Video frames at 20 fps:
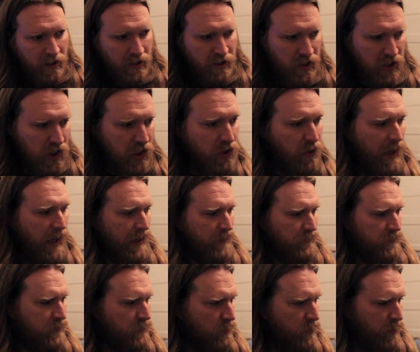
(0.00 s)
you
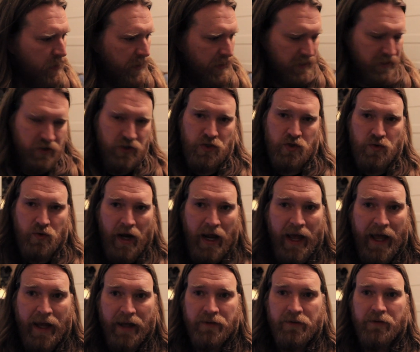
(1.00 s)
have to
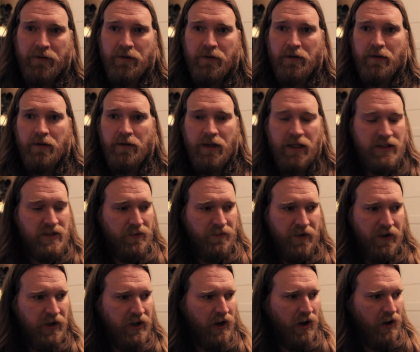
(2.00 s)
extract. It's a
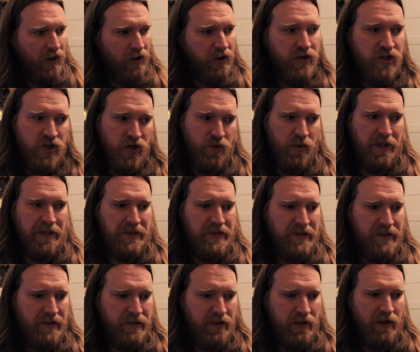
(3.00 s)
very
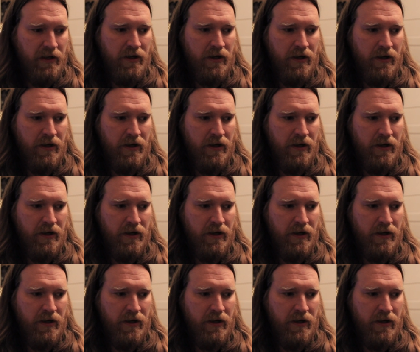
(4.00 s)
arduous,